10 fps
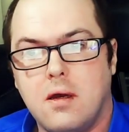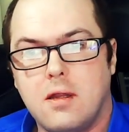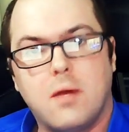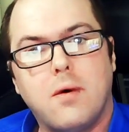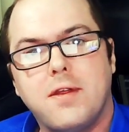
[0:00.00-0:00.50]

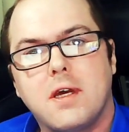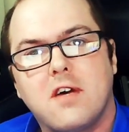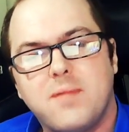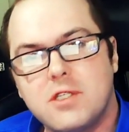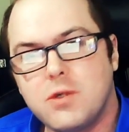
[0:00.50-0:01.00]
The one thing
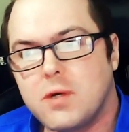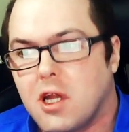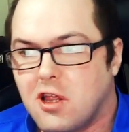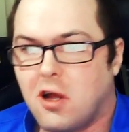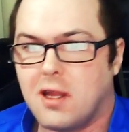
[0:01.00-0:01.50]
I've been doing a
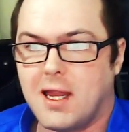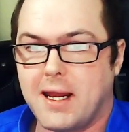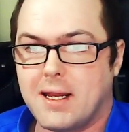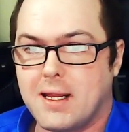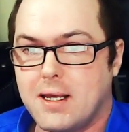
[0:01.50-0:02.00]
lot
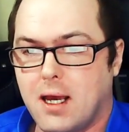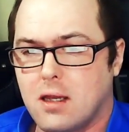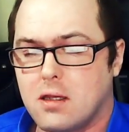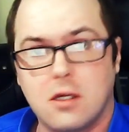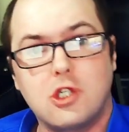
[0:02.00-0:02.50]
lately,
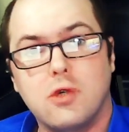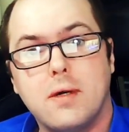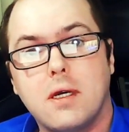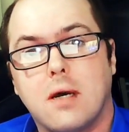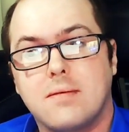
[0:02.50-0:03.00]
and
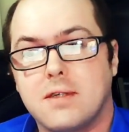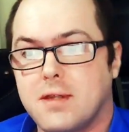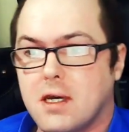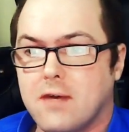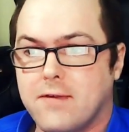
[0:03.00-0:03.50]
enjoying come to
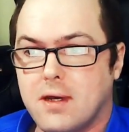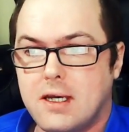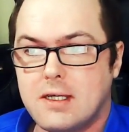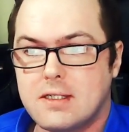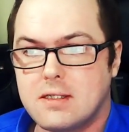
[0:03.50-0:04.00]
think of it,
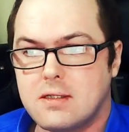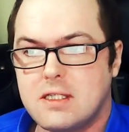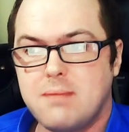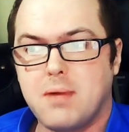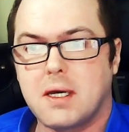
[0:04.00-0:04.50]
is
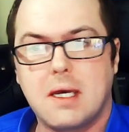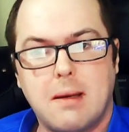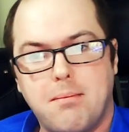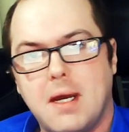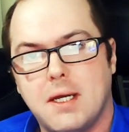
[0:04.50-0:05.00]

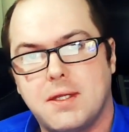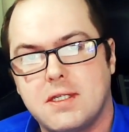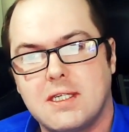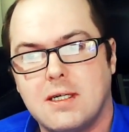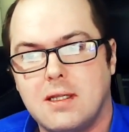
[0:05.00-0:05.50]
debunking
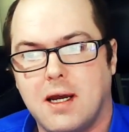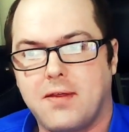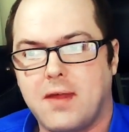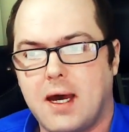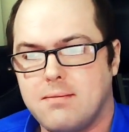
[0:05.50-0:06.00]
myths, like
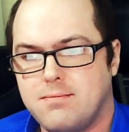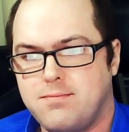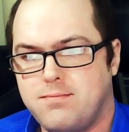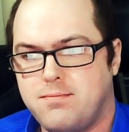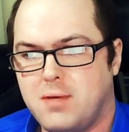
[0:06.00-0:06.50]
that
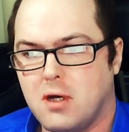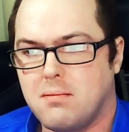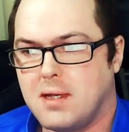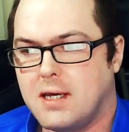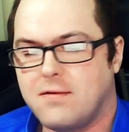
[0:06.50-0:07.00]
Beyond
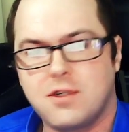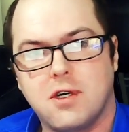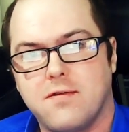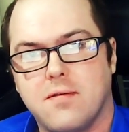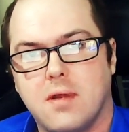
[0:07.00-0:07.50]
Belief
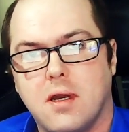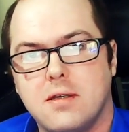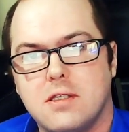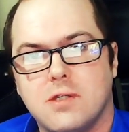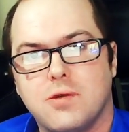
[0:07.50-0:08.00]
show from the
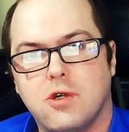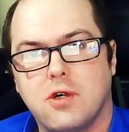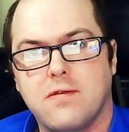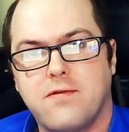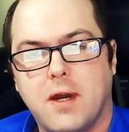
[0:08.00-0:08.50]
90s with
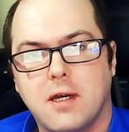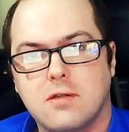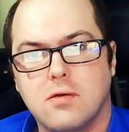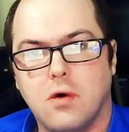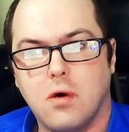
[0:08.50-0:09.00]
Jonathan Frakes,
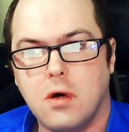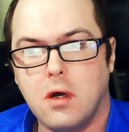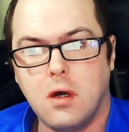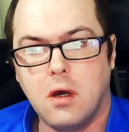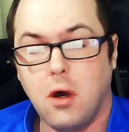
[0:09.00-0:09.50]
or
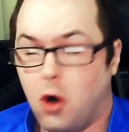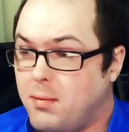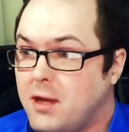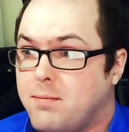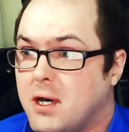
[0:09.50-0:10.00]

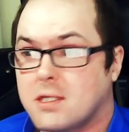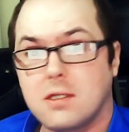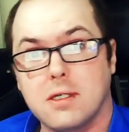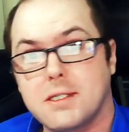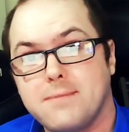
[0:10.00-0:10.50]

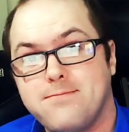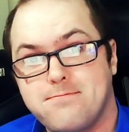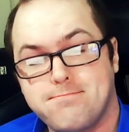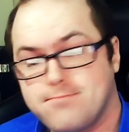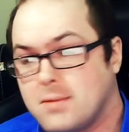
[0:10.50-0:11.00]
Mythbusters.
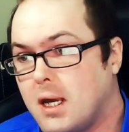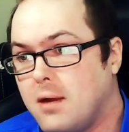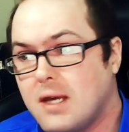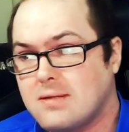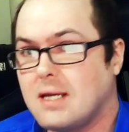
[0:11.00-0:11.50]
Yeah,
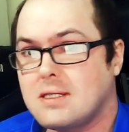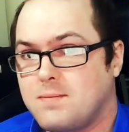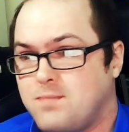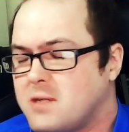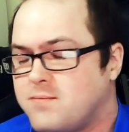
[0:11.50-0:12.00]
that's
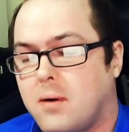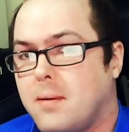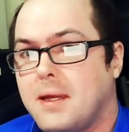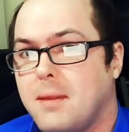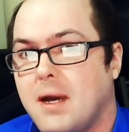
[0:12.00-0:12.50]

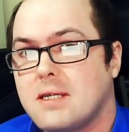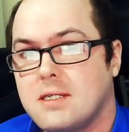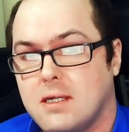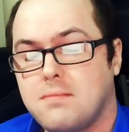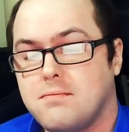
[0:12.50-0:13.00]
probably the
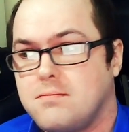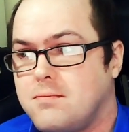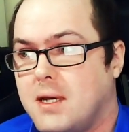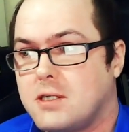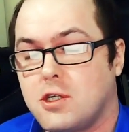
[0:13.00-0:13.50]

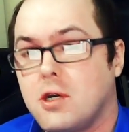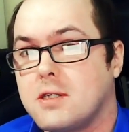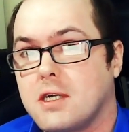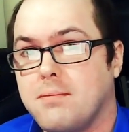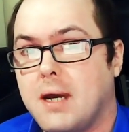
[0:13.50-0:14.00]
better show to
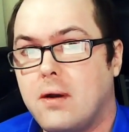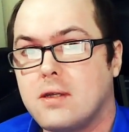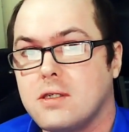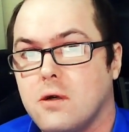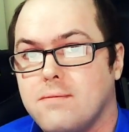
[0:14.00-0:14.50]
compare it to.